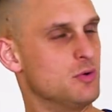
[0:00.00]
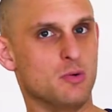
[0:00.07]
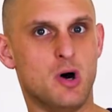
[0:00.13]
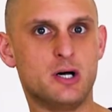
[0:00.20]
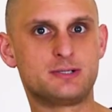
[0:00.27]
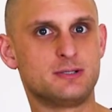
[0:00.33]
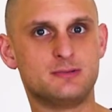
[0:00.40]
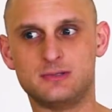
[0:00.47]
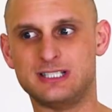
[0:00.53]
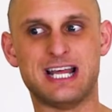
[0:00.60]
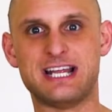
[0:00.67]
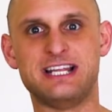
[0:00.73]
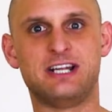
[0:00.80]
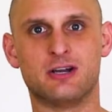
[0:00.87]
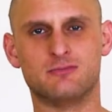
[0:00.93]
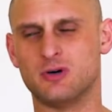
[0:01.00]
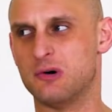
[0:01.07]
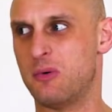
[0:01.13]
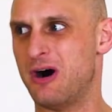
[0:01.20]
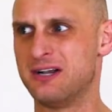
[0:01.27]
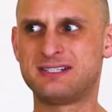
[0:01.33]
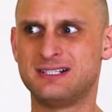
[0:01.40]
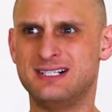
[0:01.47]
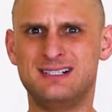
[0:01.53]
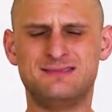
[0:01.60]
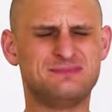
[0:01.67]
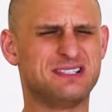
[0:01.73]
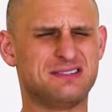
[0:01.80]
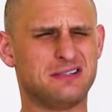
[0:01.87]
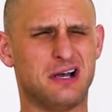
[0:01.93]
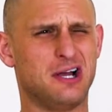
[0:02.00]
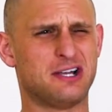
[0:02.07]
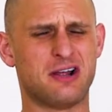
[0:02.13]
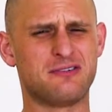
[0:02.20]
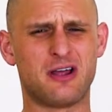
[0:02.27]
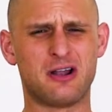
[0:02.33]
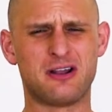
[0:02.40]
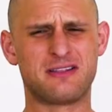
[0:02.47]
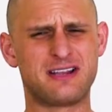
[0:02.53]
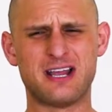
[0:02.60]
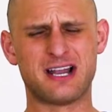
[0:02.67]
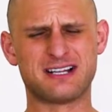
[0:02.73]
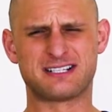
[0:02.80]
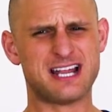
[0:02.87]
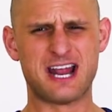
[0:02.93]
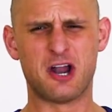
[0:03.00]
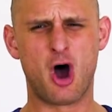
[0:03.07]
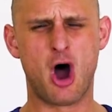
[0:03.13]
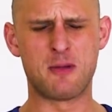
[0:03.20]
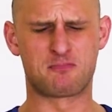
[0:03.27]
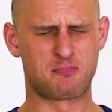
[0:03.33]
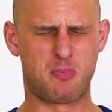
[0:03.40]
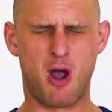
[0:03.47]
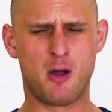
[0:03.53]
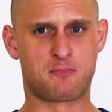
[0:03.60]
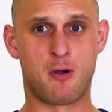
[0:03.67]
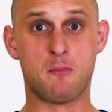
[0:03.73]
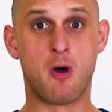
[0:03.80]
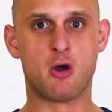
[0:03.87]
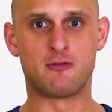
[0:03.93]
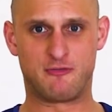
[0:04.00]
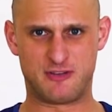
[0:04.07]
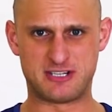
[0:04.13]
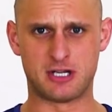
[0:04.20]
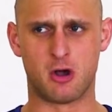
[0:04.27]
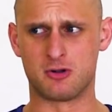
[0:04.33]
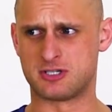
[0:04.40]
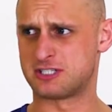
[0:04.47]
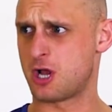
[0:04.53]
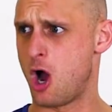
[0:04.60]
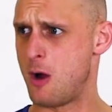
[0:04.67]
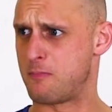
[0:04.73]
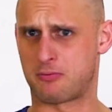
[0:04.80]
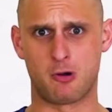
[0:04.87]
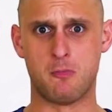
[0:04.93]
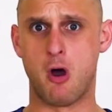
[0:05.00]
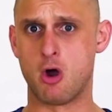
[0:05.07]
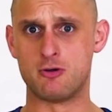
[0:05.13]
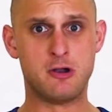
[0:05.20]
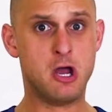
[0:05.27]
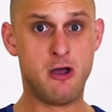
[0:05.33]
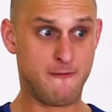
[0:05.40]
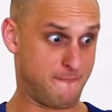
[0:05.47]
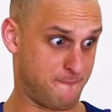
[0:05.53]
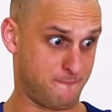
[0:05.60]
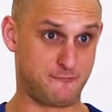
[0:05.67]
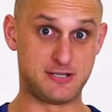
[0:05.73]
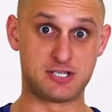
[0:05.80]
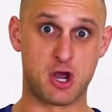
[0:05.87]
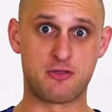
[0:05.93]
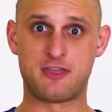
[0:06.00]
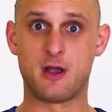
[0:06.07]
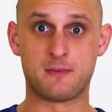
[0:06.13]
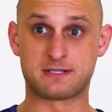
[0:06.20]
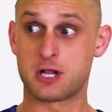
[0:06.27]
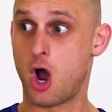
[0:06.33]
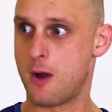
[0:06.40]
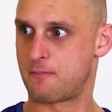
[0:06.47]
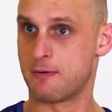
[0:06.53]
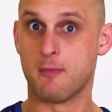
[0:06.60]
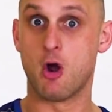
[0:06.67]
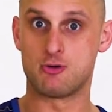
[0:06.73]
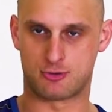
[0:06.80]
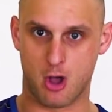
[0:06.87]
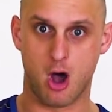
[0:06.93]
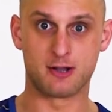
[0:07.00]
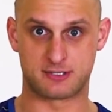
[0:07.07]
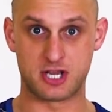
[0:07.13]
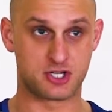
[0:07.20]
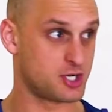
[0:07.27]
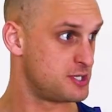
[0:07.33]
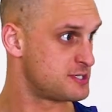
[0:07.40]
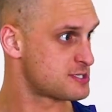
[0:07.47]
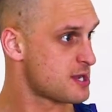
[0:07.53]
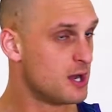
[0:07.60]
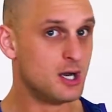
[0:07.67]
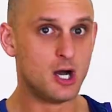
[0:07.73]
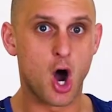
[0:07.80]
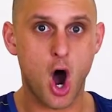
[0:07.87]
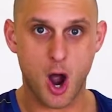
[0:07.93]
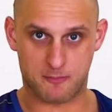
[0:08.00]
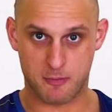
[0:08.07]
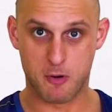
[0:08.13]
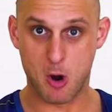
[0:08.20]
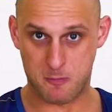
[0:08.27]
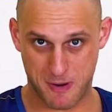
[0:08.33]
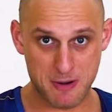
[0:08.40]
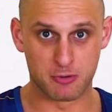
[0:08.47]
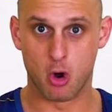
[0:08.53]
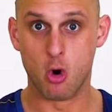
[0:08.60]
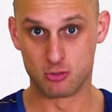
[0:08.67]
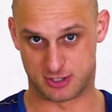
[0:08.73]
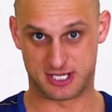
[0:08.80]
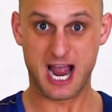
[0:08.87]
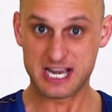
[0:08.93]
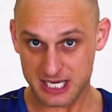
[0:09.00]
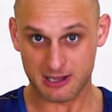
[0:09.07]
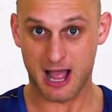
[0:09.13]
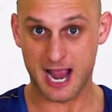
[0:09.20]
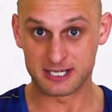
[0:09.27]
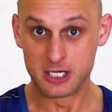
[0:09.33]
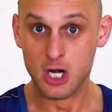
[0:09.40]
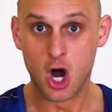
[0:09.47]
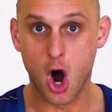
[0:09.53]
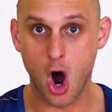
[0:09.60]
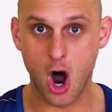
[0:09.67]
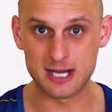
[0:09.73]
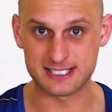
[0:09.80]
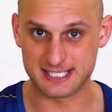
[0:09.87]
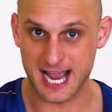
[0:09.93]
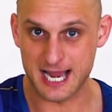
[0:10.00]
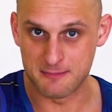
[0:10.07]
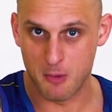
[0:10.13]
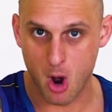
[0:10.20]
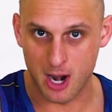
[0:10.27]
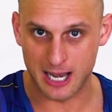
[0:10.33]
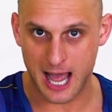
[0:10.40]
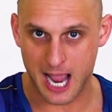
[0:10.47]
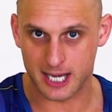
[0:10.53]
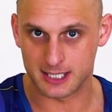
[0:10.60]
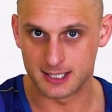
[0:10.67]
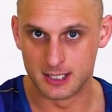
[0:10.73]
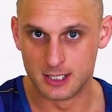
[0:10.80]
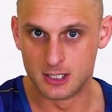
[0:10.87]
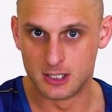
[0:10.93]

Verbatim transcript: What? He, what? I don't, I don't think you understand. I, I promote physiologists. I promote physiotherapists. I promote dietitians. I promote people to all stay in your lane. I stay in my lane.